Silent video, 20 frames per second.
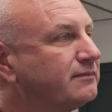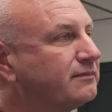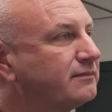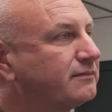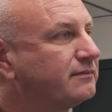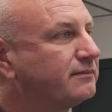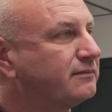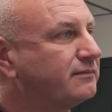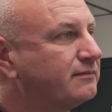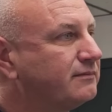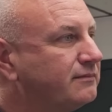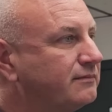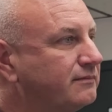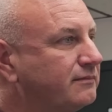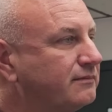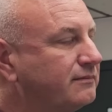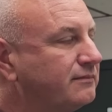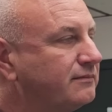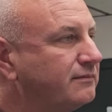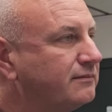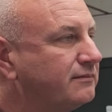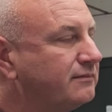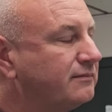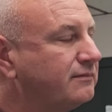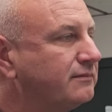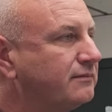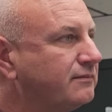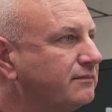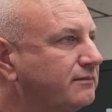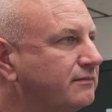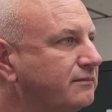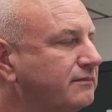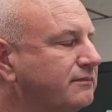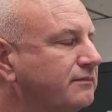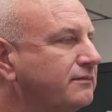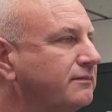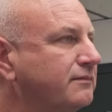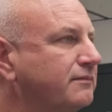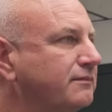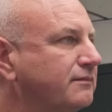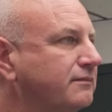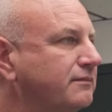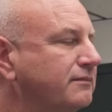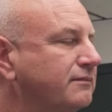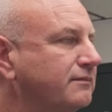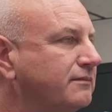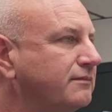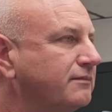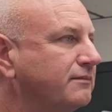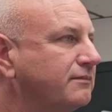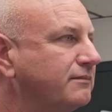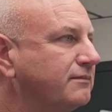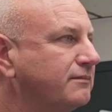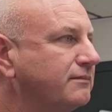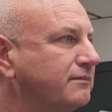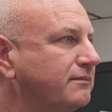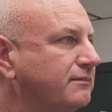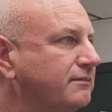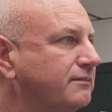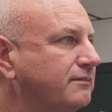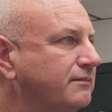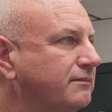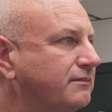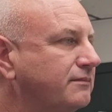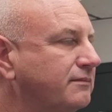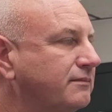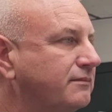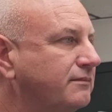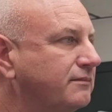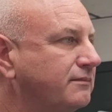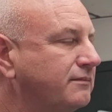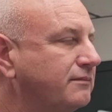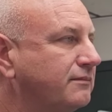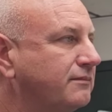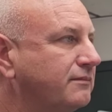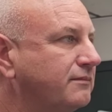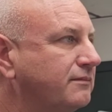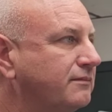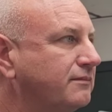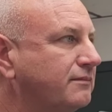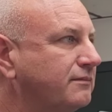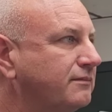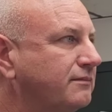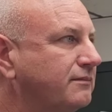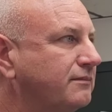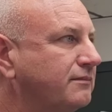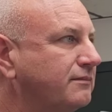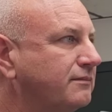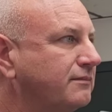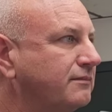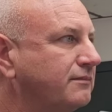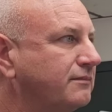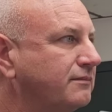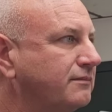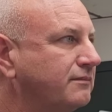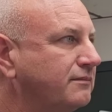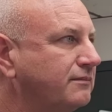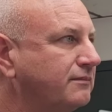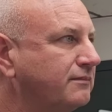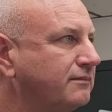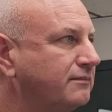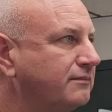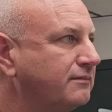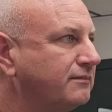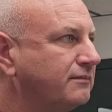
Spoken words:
(not speaking)